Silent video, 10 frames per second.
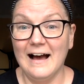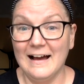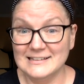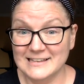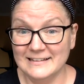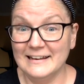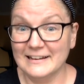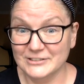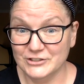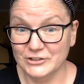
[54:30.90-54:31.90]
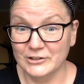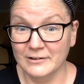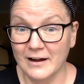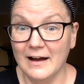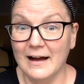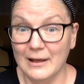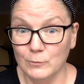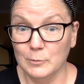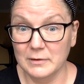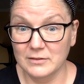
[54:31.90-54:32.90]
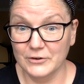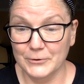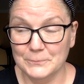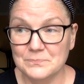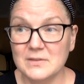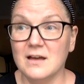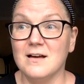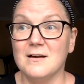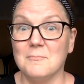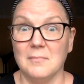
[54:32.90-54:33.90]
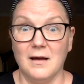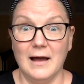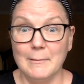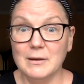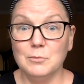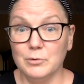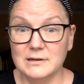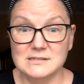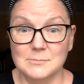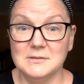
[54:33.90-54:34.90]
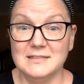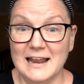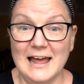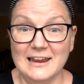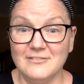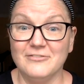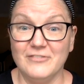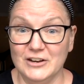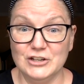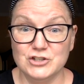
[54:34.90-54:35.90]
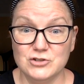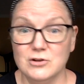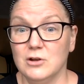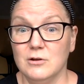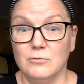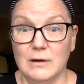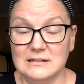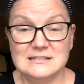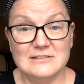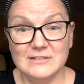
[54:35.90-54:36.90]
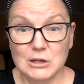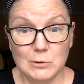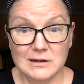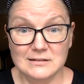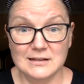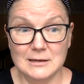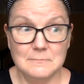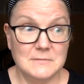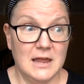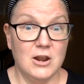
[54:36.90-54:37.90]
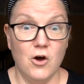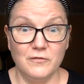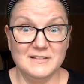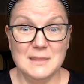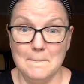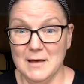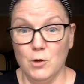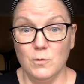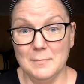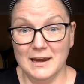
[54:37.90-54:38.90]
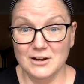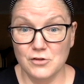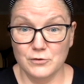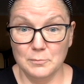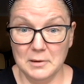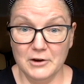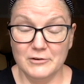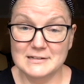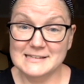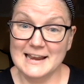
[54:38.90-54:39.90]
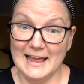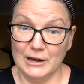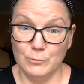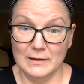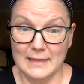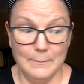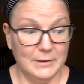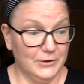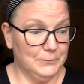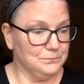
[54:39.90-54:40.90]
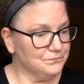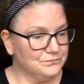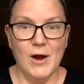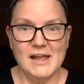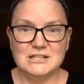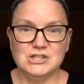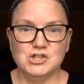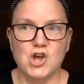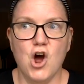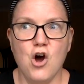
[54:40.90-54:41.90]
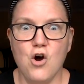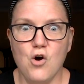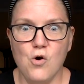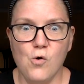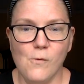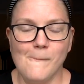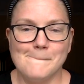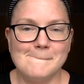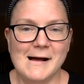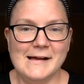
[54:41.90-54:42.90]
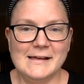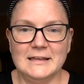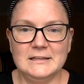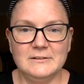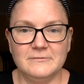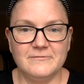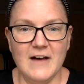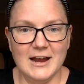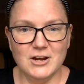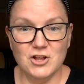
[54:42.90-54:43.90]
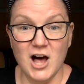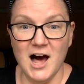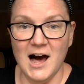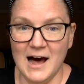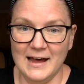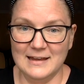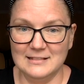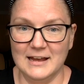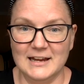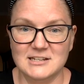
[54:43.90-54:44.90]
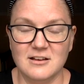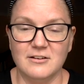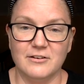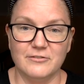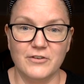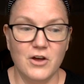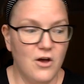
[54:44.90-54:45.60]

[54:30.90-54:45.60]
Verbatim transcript: I said next year I will be there. Um, I'm going to bring something that I can finish relatively quickly, and hopefully the bell will make another appearance and I can ring that bell. All right, so my final highlight of